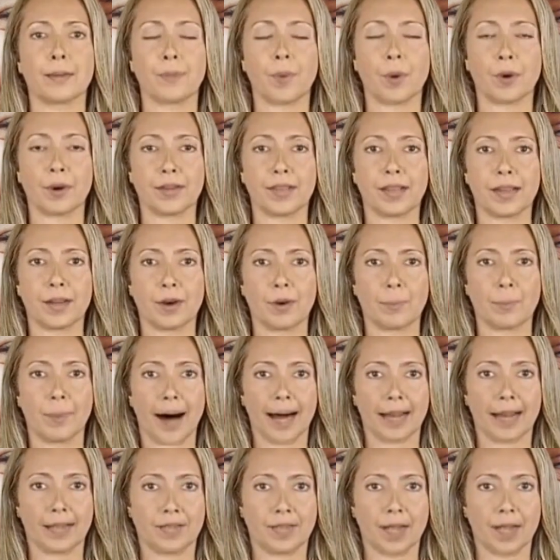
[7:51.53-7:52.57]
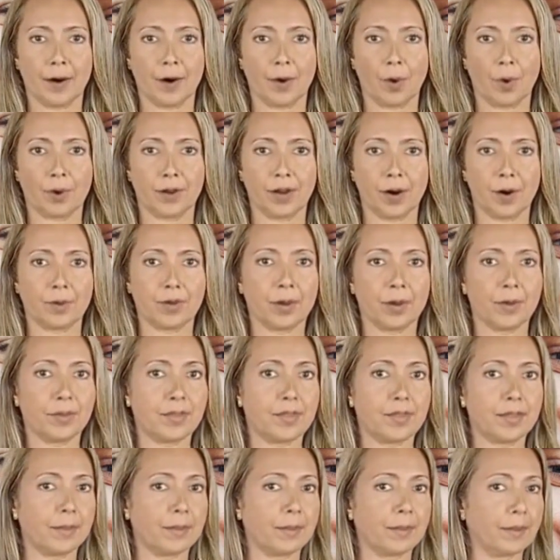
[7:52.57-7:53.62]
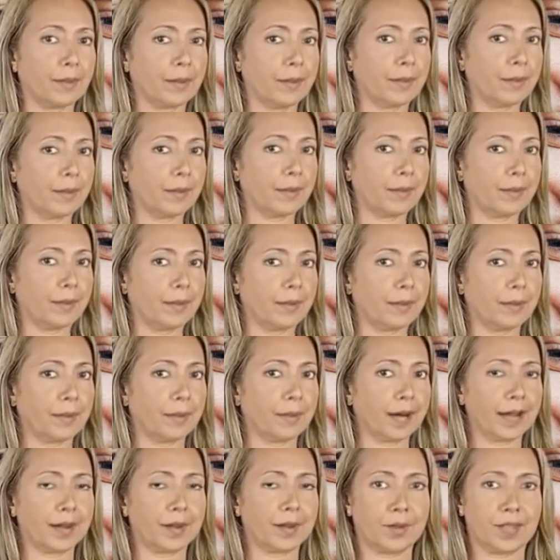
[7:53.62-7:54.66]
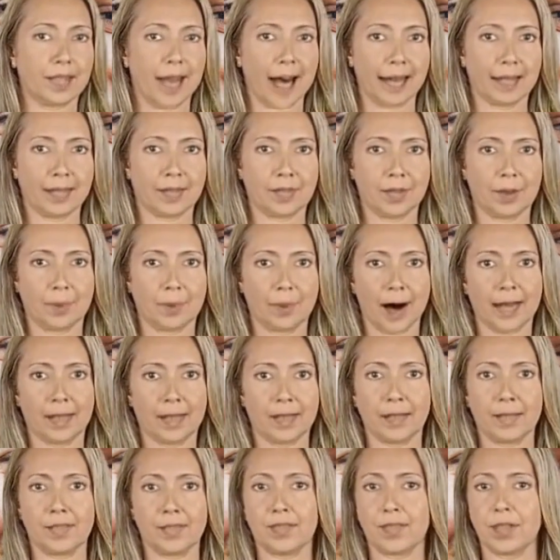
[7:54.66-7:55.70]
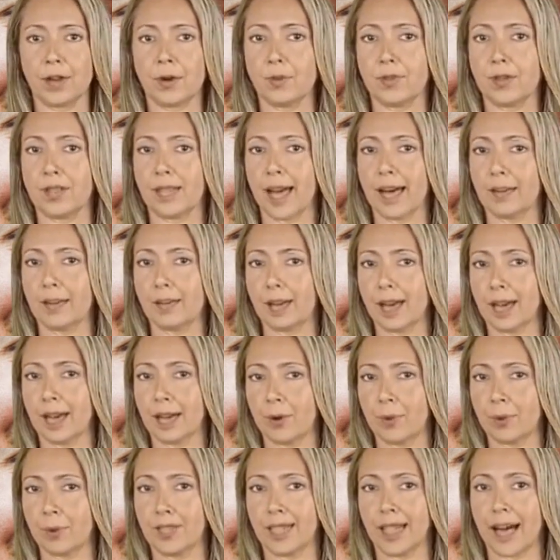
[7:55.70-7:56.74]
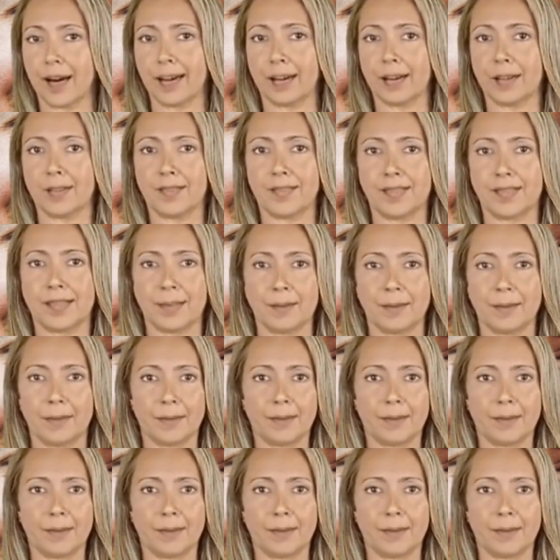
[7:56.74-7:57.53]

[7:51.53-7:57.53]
Put it in your pasta or noodles. It'll taste great in soups and quinoa salads.